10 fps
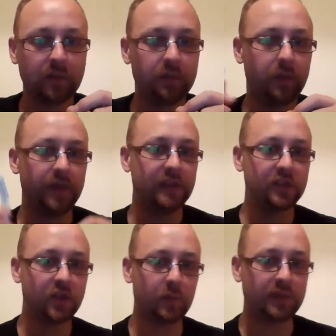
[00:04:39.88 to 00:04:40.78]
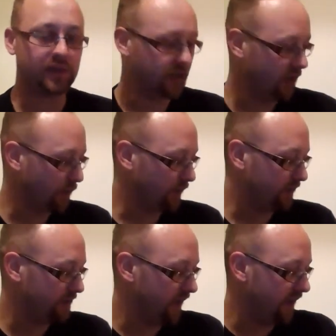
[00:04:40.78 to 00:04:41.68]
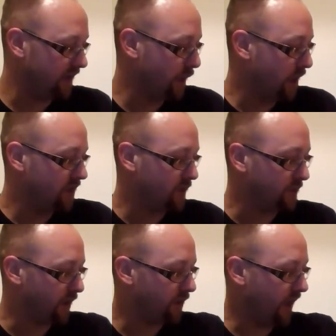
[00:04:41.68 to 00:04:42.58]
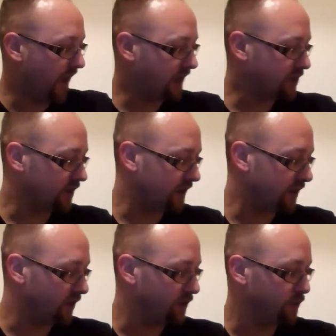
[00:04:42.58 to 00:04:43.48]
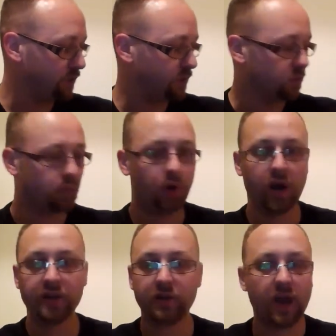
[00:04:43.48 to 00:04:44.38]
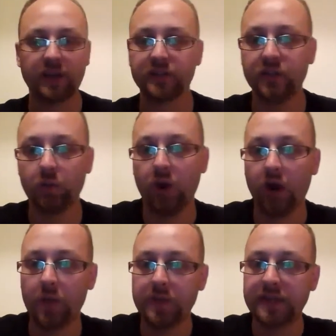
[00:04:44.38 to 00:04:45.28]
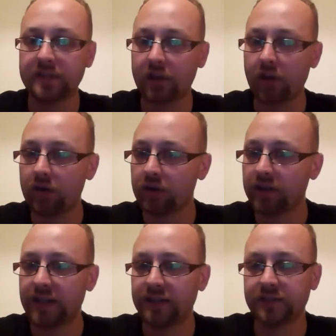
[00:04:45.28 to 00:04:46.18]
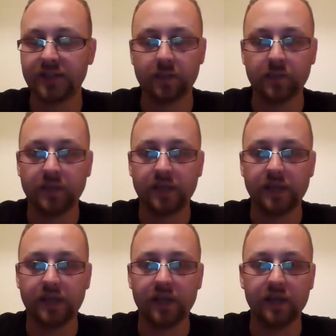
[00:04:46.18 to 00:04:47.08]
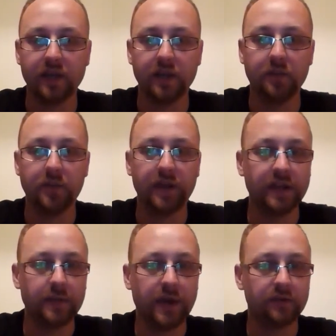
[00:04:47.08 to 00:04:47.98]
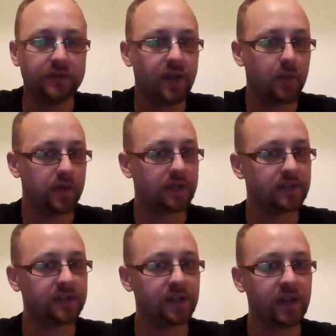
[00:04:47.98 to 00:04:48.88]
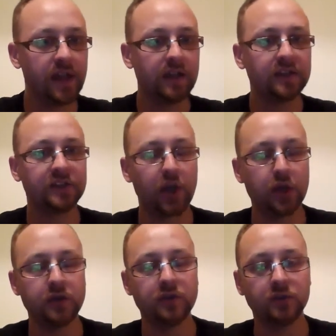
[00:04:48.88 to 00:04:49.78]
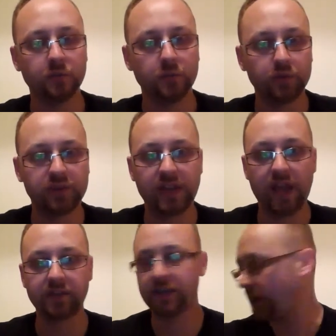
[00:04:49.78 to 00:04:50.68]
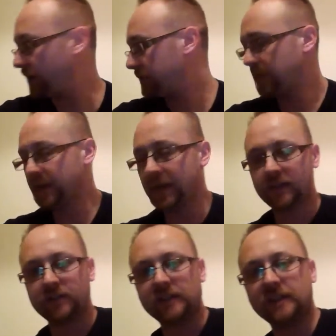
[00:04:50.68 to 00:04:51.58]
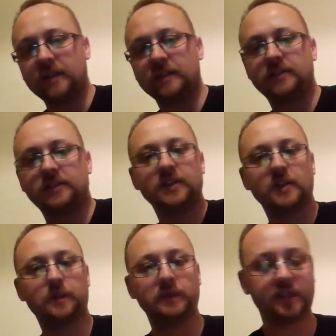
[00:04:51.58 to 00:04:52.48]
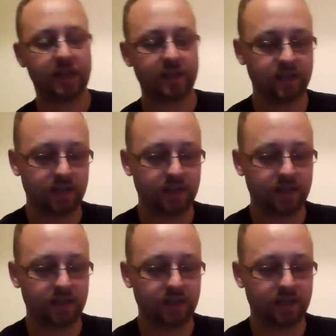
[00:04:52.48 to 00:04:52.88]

But he should be turning up on the day, so we don't actually know what. I don't actually know what army he's got. He hasn't sent me an email of his army list, so we'll see how that goes when he actually turns up on the day.